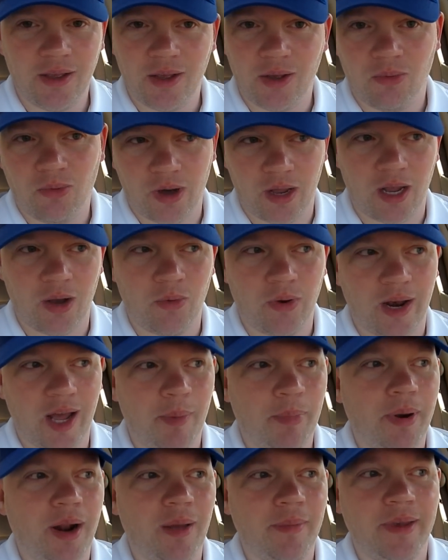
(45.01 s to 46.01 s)
what I want.
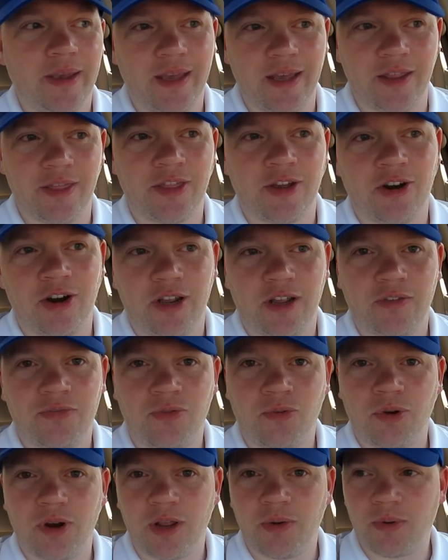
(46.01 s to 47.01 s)
I'll probably get 30 or
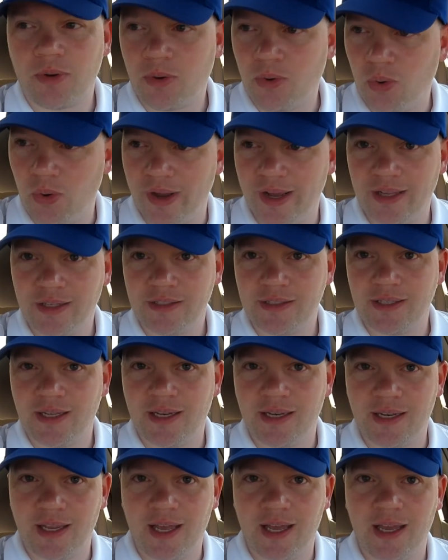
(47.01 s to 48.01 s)
40 requests
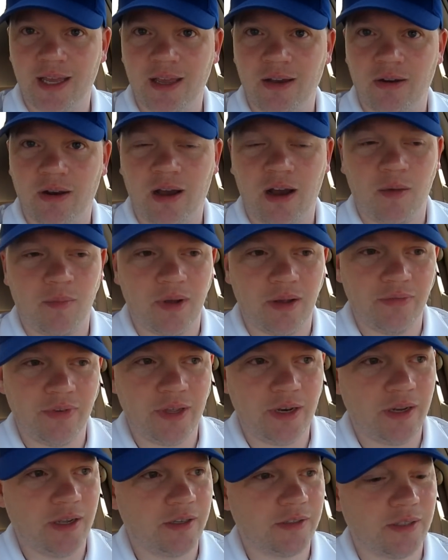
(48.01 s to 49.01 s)
a day on all my
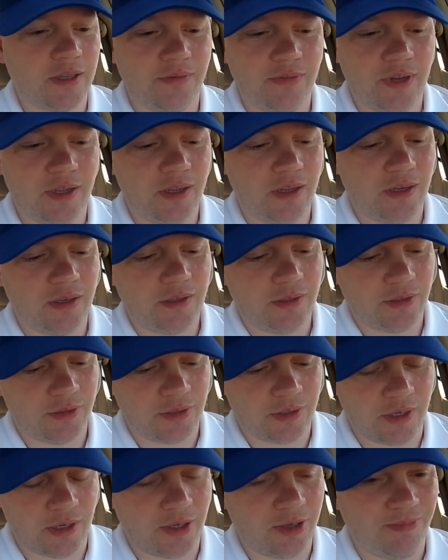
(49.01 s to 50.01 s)
videos I've done.
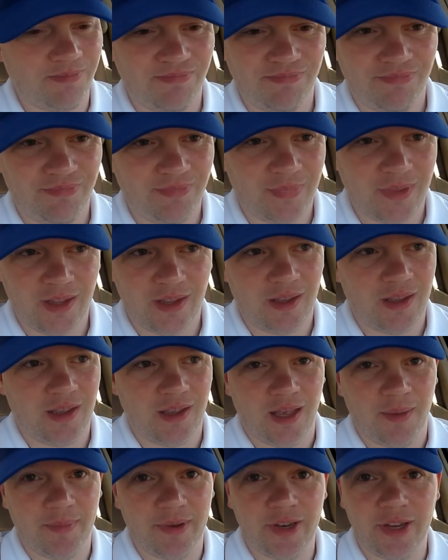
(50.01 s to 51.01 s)
So,
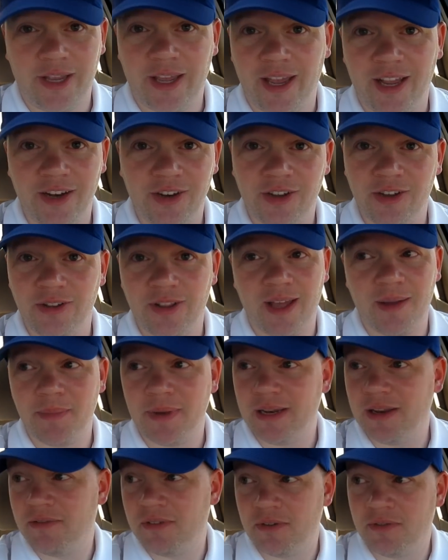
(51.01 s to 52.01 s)
I mean, you can't do that
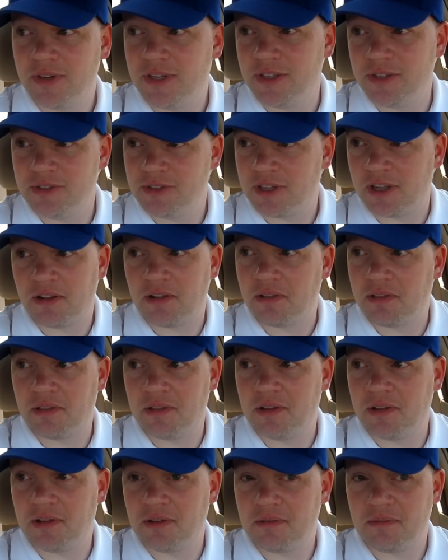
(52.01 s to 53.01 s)
many reviews, I don't
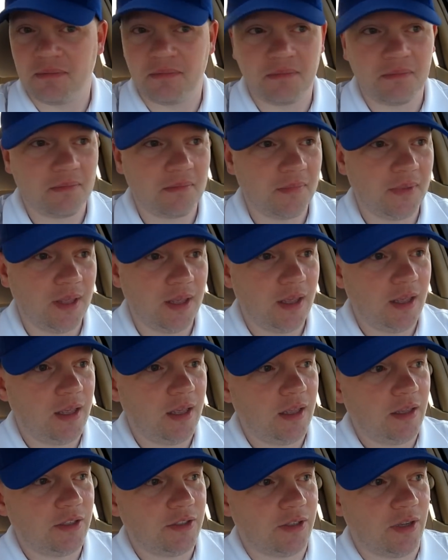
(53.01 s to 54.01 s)
think.
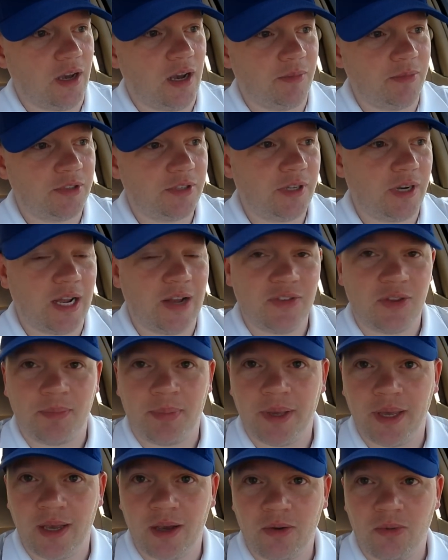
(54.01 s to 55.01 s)
So I'm just going to have to
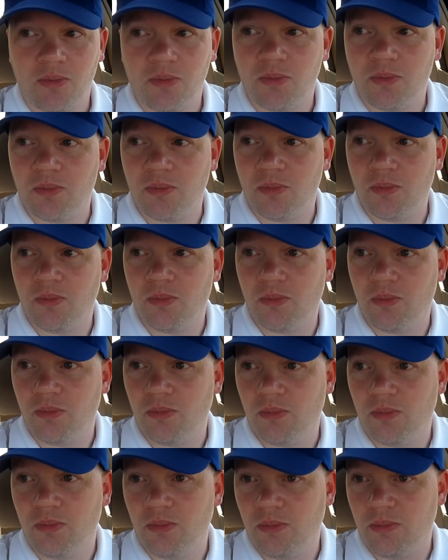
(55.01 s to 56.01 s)
pick
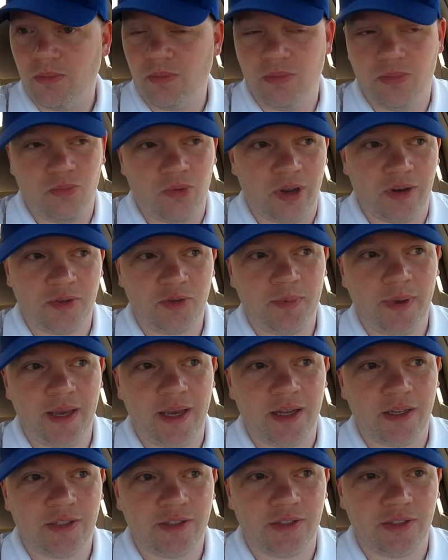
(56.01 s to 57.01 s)
what is
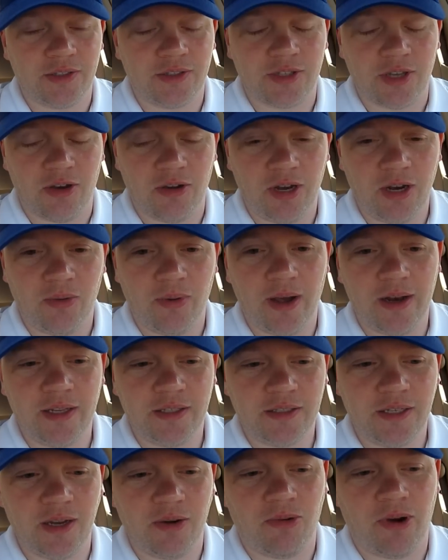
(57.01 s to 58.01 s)
best. So anyway,
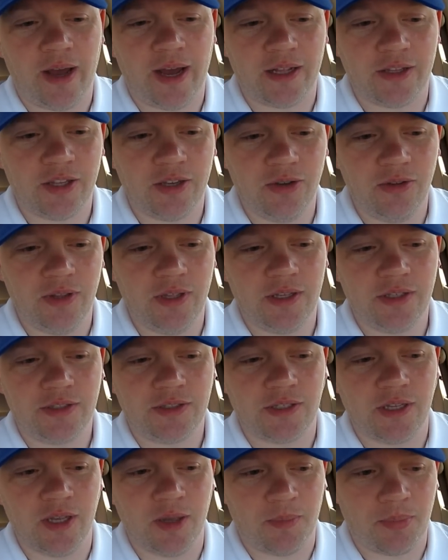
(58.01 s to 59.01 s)
let's get right to
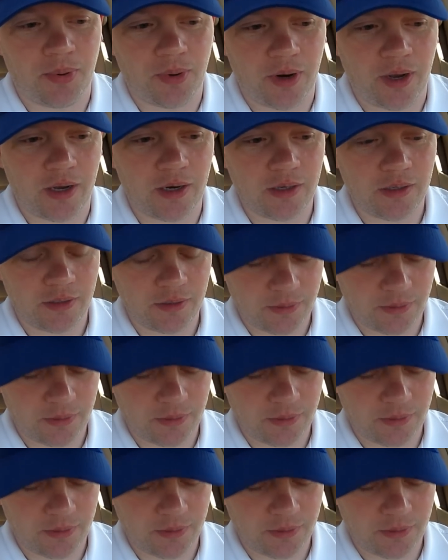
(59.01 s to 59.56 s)
this product